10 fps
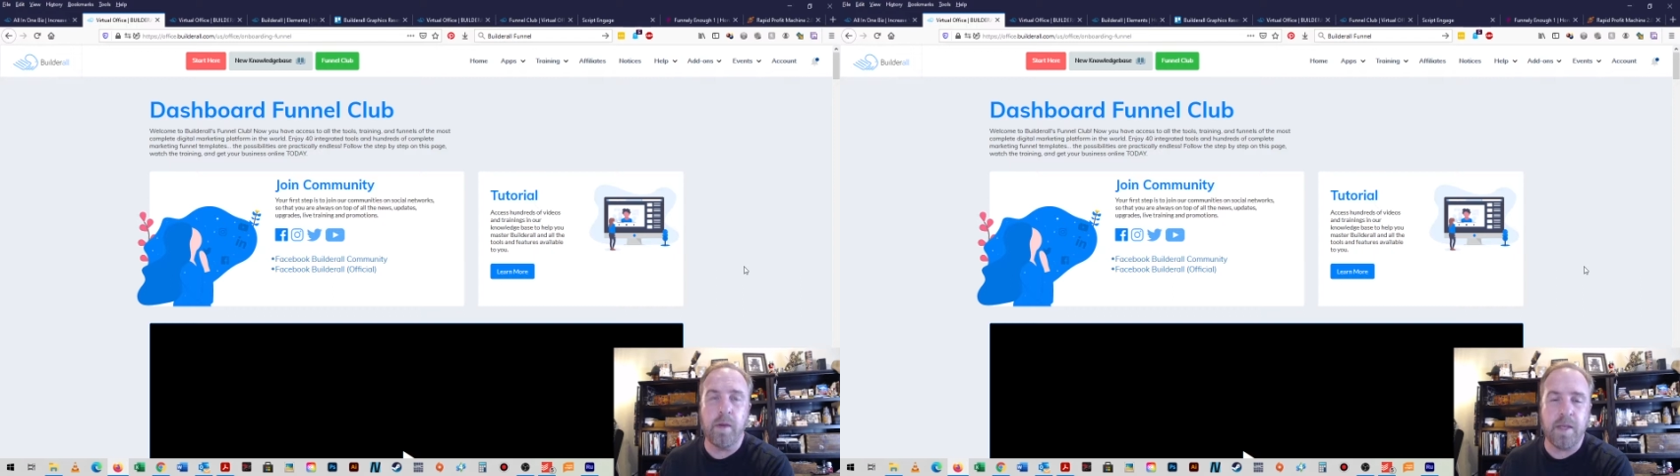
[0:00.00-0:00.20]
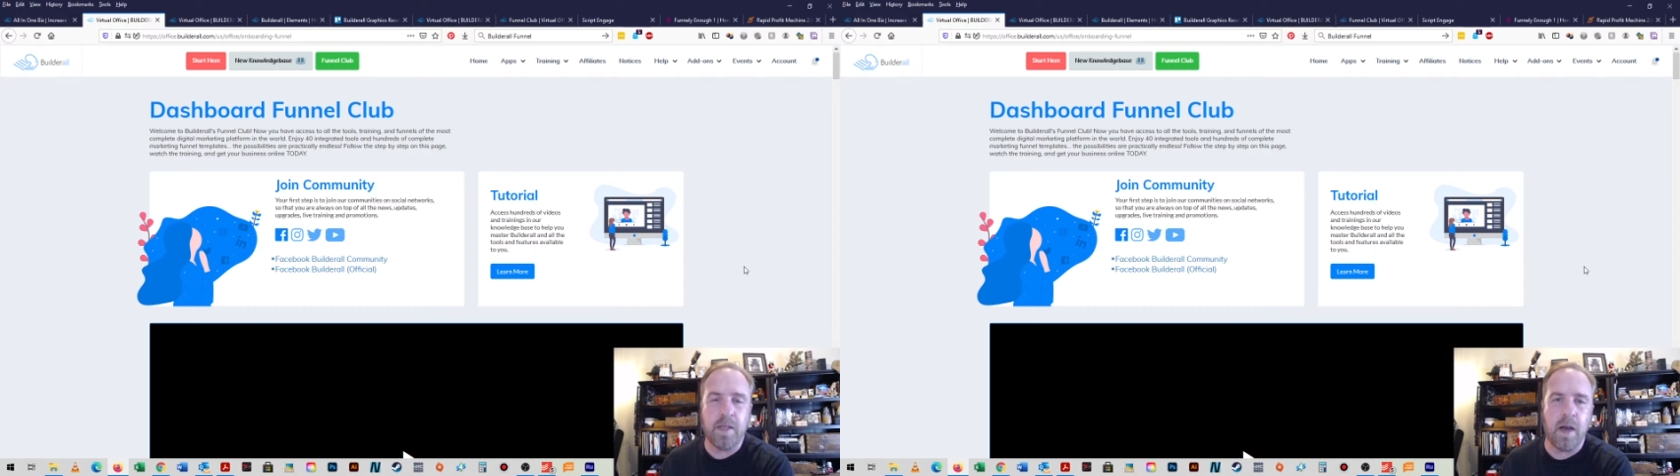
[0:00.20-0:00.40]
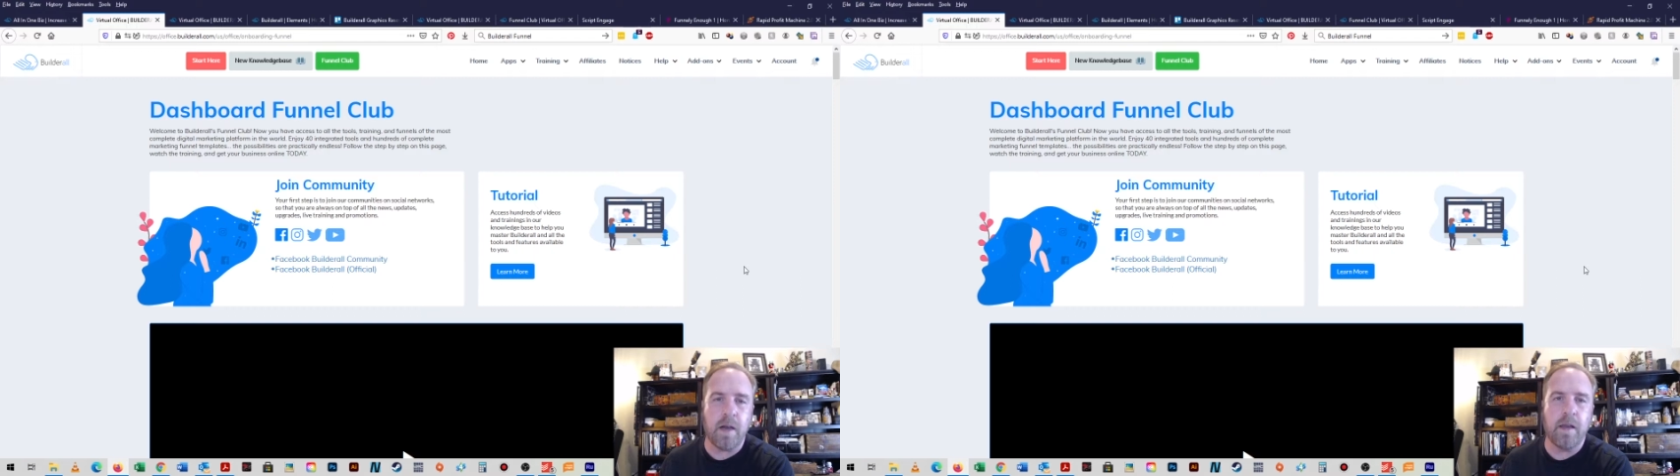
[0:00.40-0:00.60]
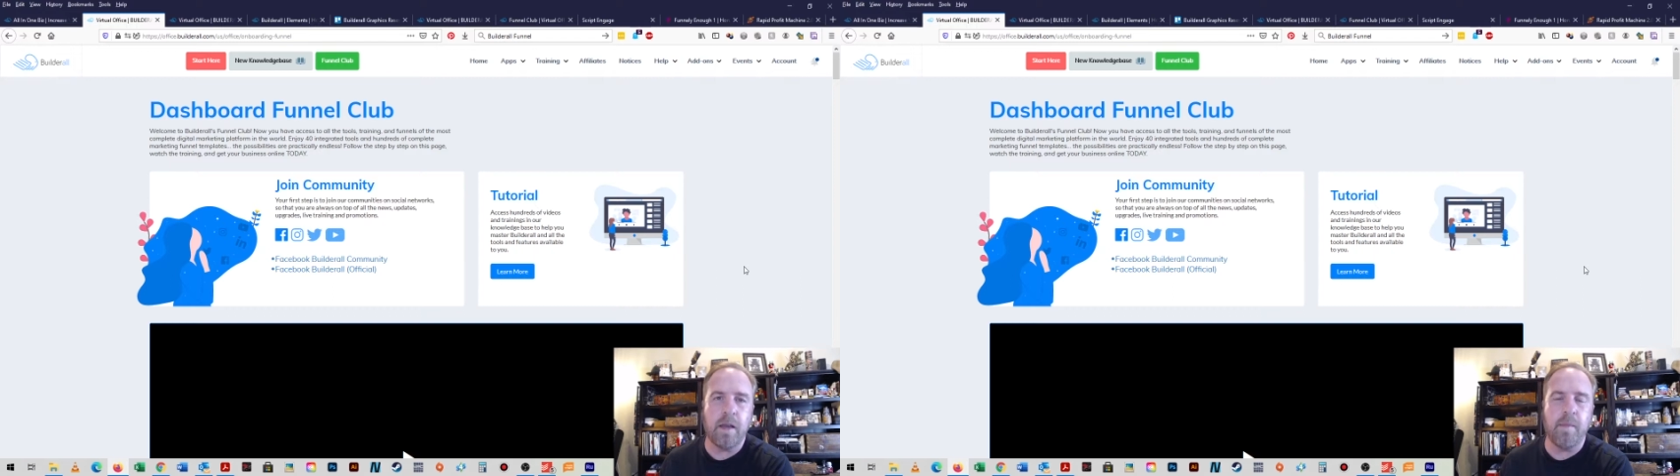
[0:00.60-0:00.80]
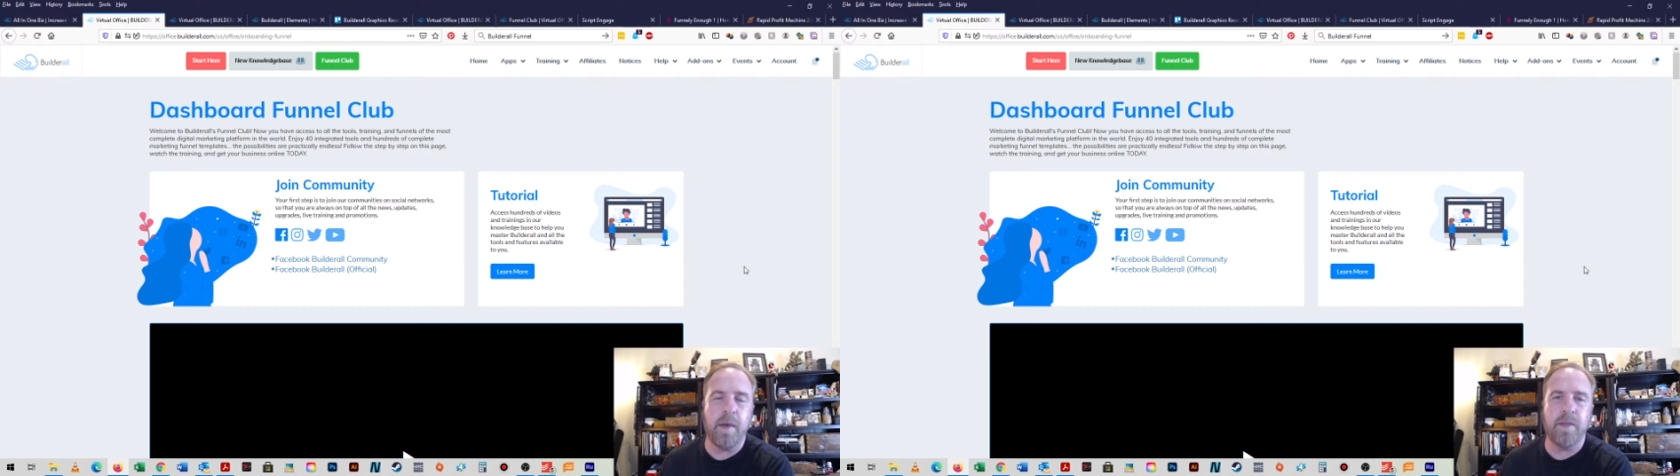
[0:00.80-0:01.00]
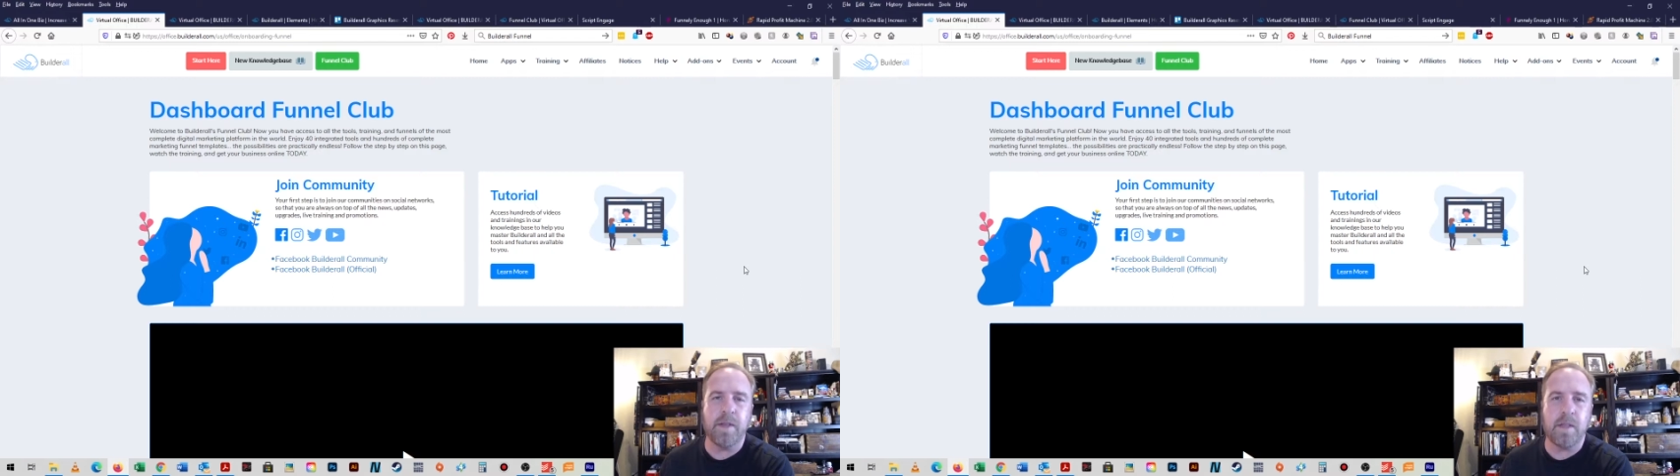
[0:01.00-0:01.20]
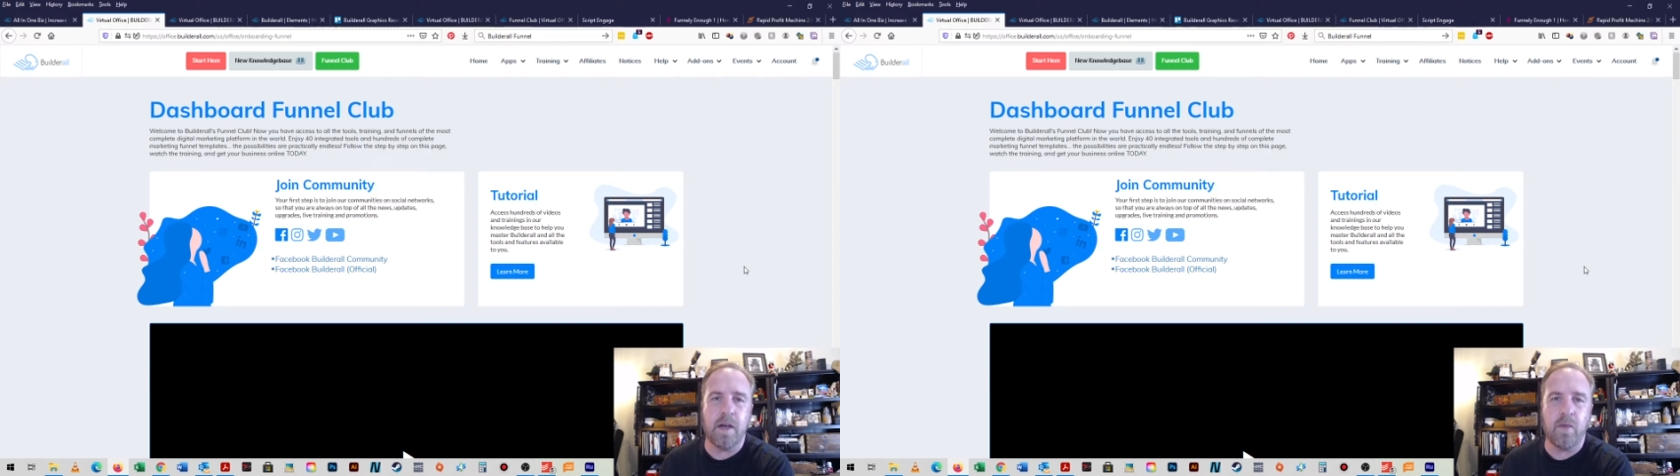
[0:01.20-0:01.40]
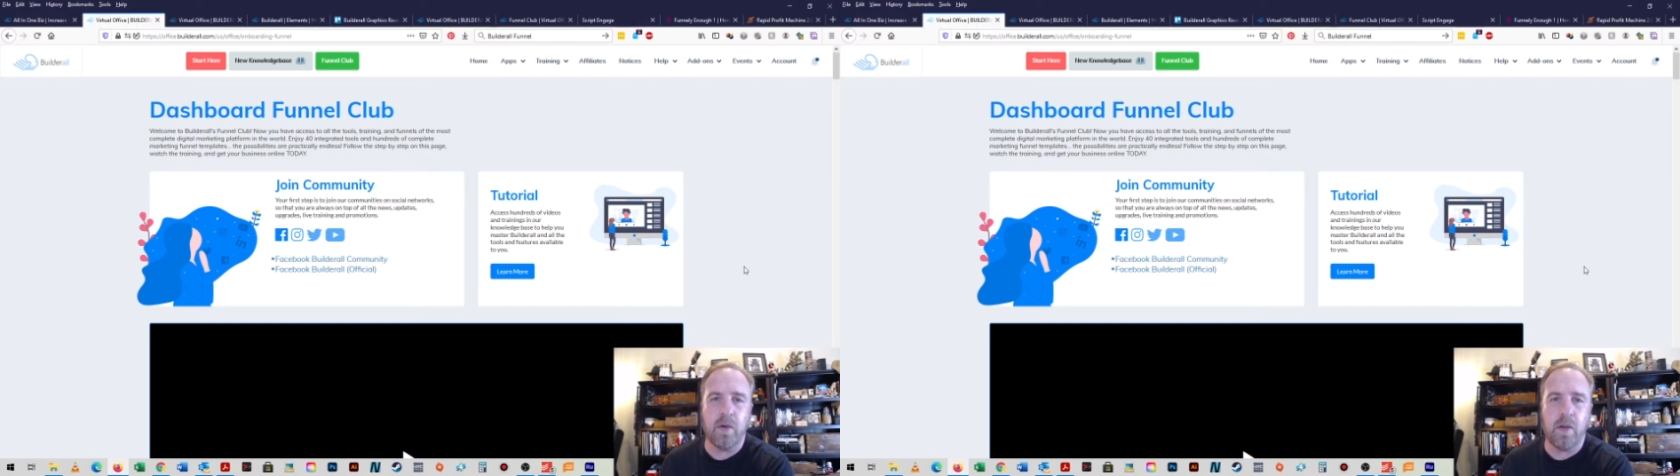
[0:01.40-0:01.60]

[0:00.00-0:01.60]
be talking about the software